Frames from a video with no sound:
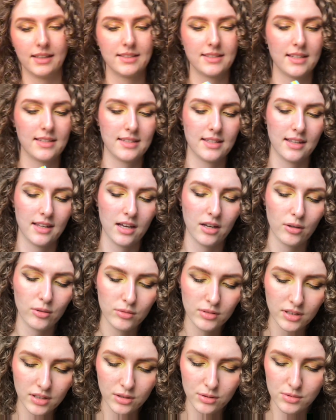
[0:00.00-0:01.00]
as I said, I
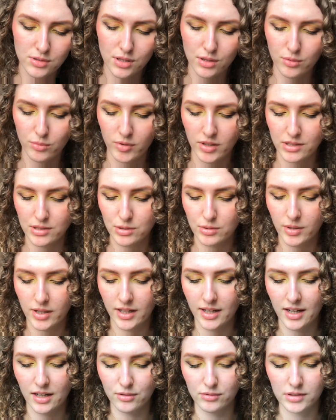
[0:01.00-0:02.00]
only used her once, so I
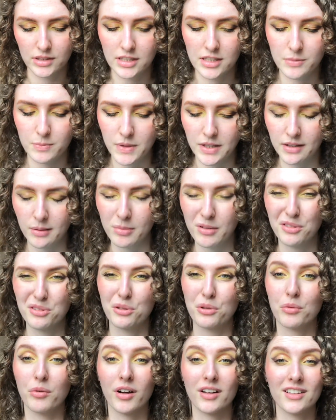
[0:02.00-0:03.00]
can't really speak about the
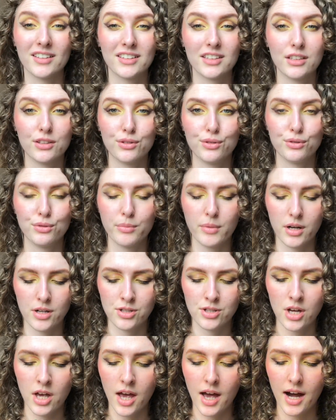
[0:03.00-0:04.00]
quality too
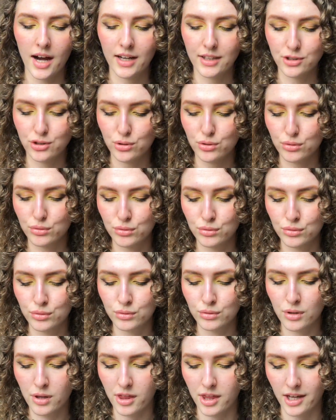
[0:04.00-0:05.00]
much. I
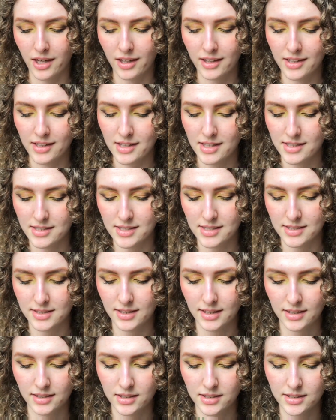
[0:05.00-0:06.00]
do think that this is
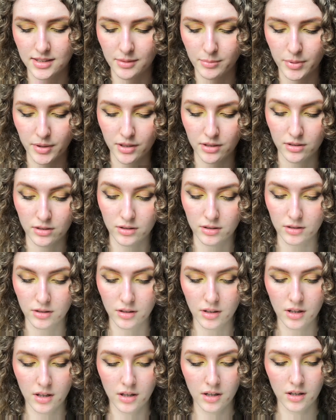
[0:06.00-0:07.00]
like the typical
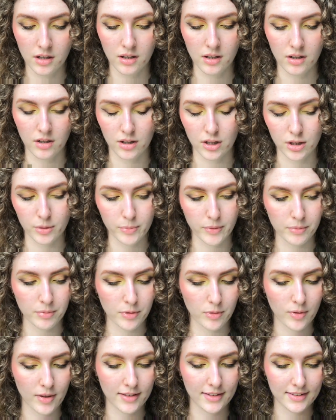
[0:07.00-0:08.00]
Colourpop
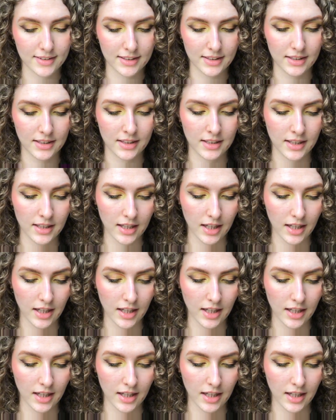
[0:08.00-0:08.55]
quality,